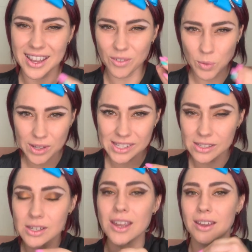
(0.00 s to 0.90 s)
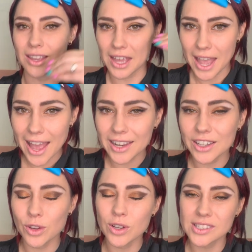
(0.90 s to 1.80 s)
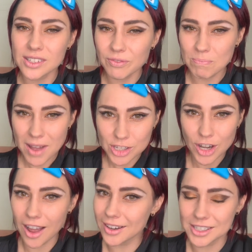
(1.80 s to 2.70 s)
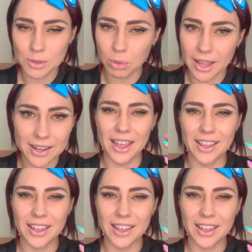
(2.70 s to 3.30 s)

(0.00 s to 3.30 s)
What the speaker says: it will stick and it's much harder to blend.